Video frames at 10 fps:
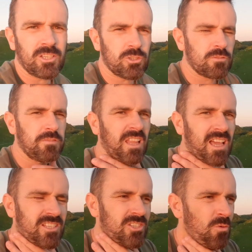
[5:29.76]
it just
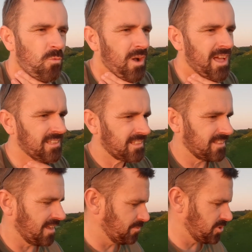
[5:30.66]
flies so well,
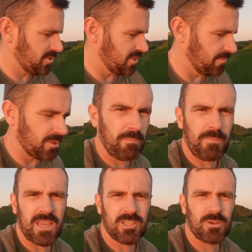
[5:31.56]
and I'm just, the
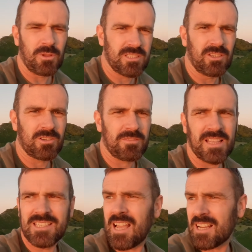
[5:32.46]
picture quality looks
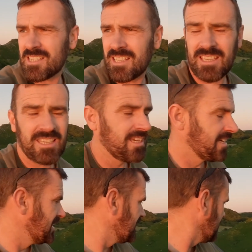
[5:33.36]
fantastic.
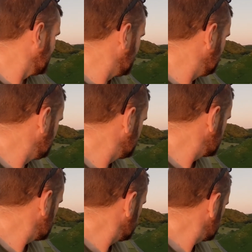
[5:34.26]
So
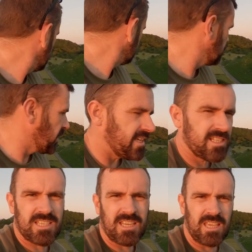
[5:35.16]
we'll just have to wait
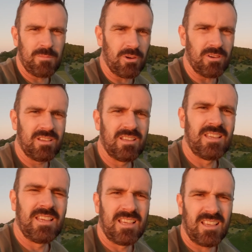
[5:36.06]
and see, but
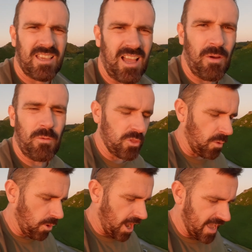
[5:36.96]

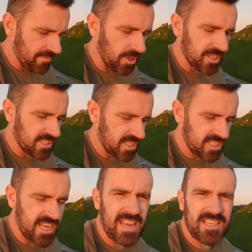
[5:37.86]
though I haven't got the
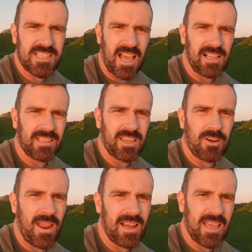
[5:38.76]
settings dialed in
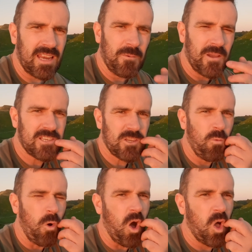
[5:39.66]
correctly anyway, so
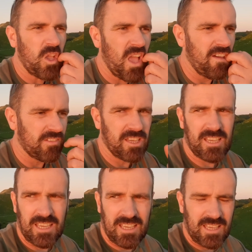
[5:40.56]
whatever
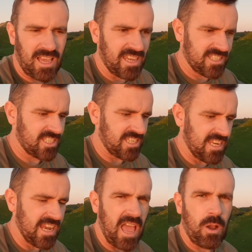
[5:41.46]
I
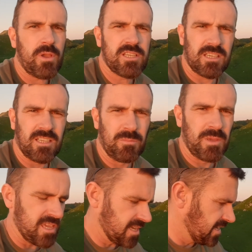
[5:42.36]
see now isn't going to
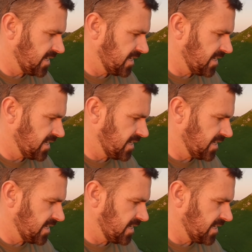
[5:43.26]
be